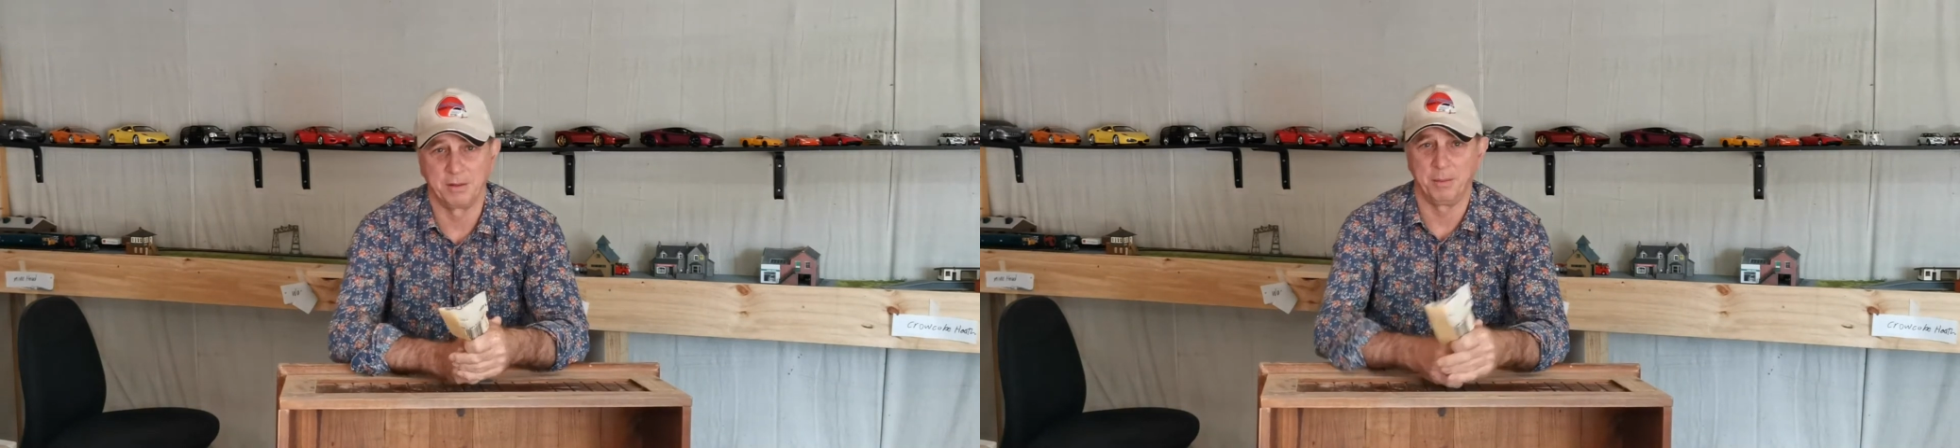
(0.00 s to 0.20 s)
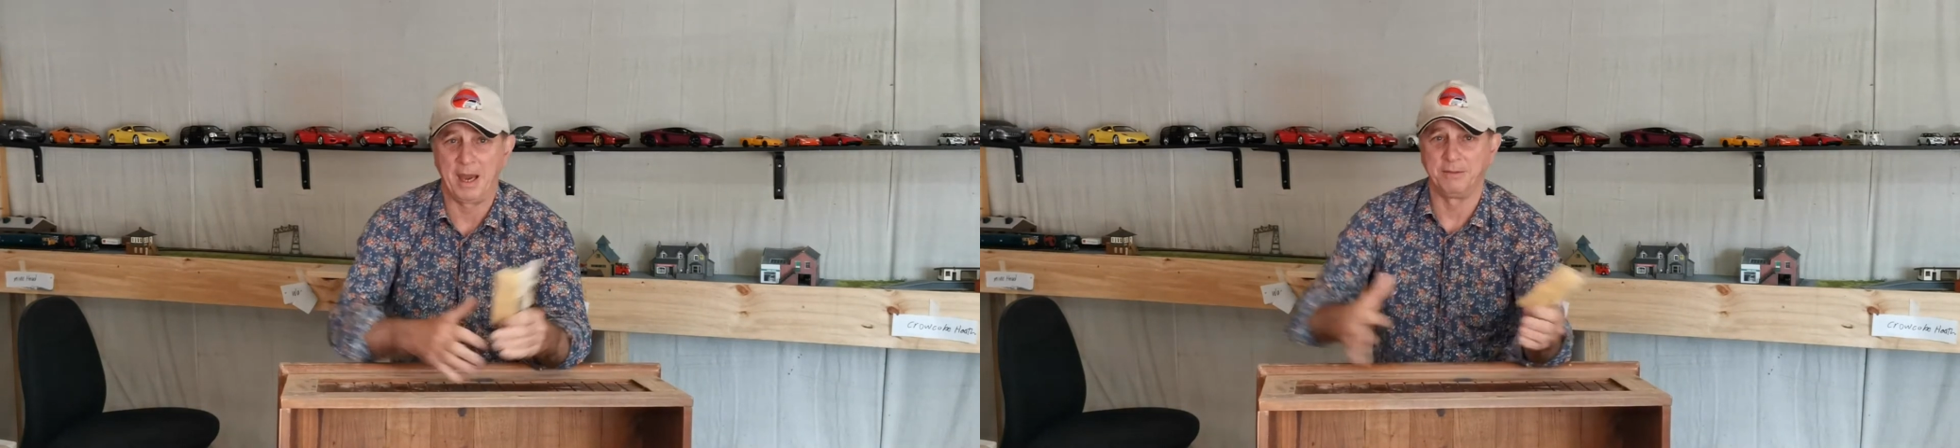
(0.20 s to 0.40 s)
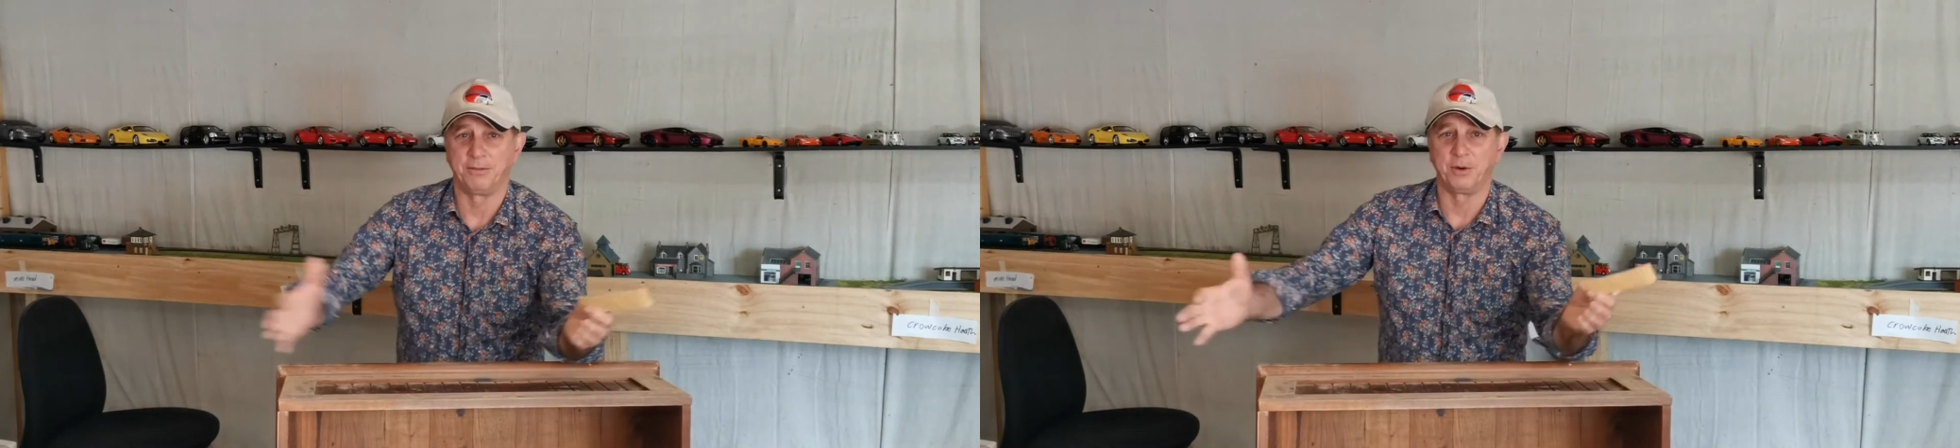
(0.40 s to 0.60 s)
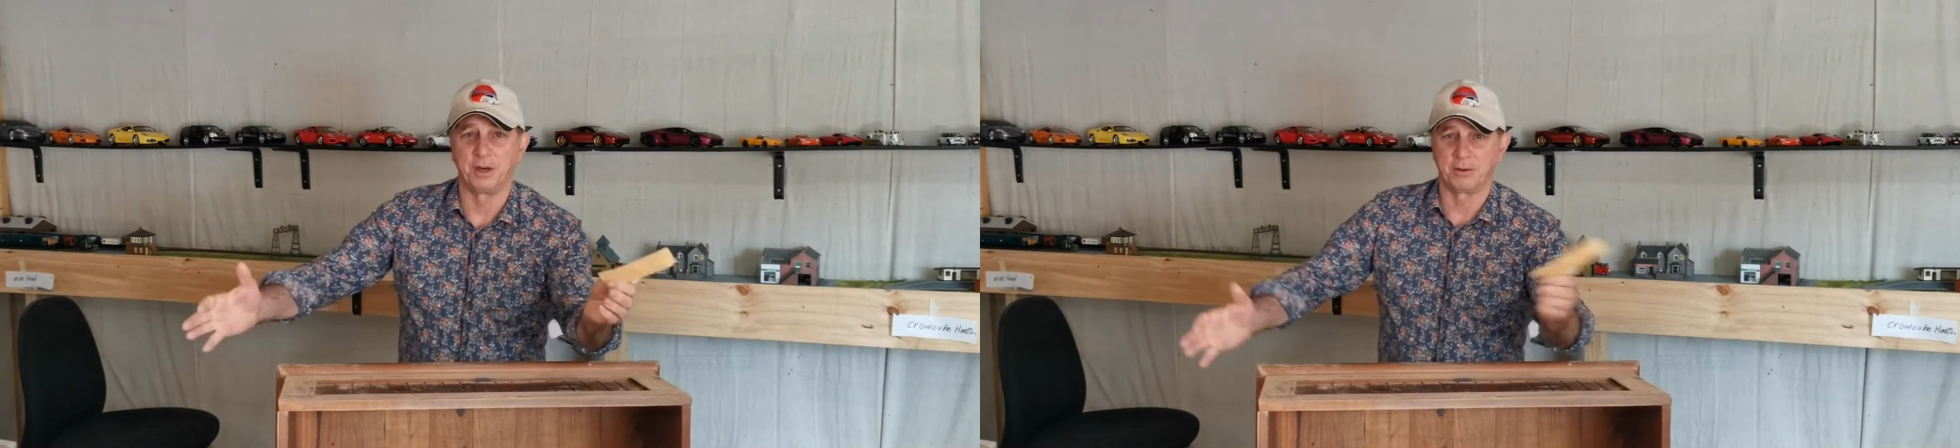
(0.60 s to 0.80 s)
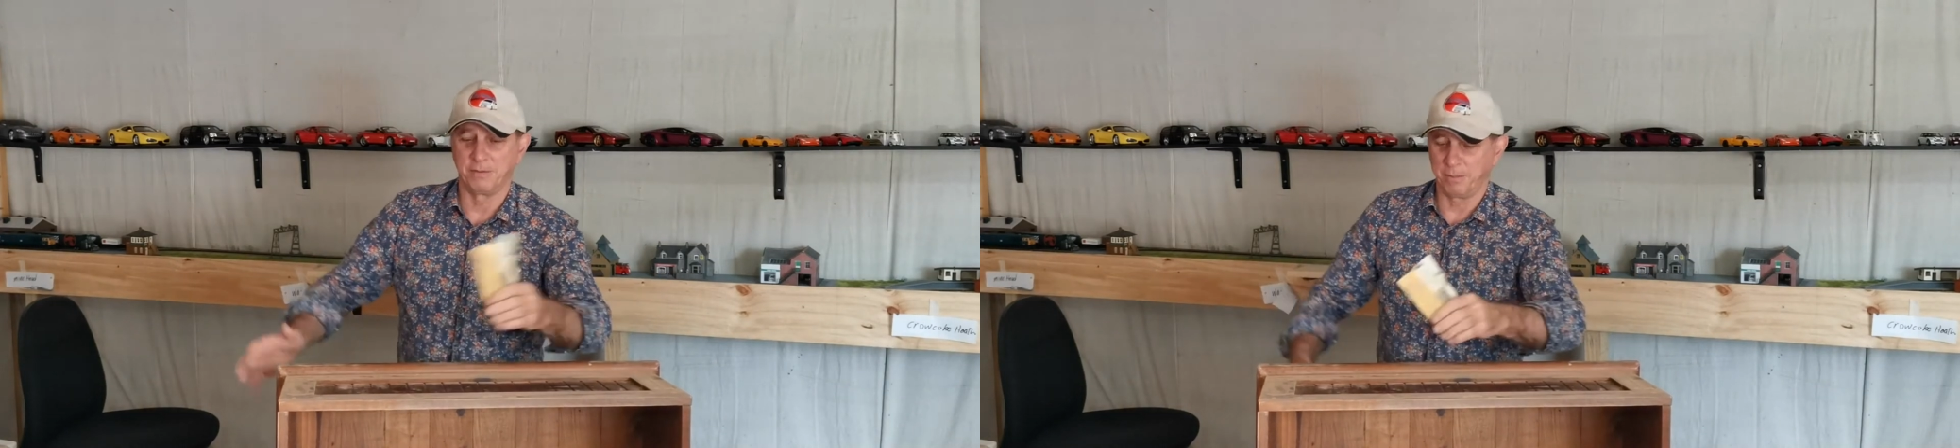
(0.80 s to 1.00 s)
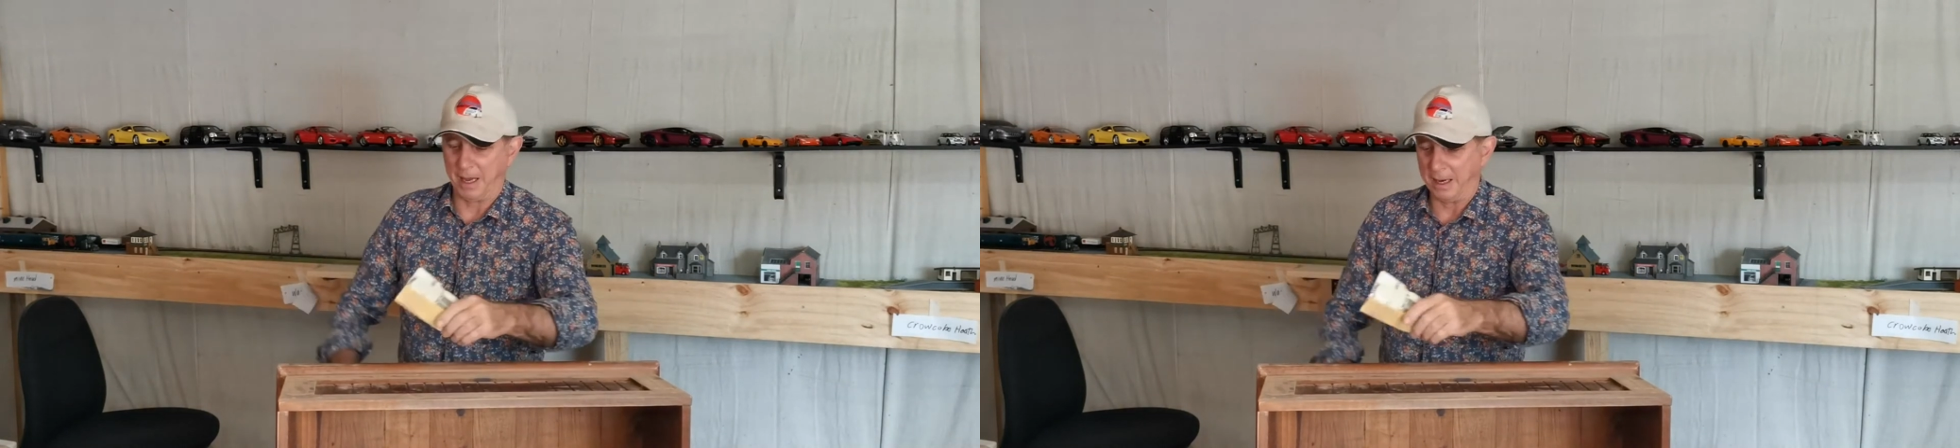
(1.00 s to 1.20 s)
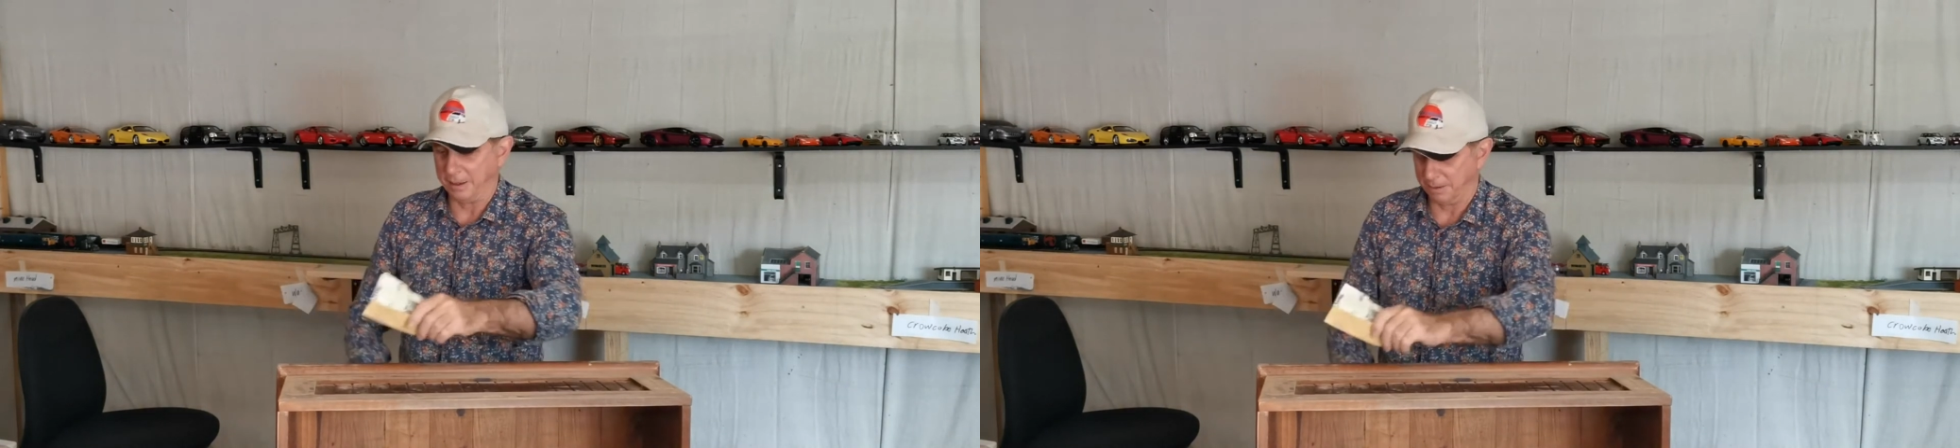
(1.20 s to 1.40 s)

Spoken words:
main foyer of the bank.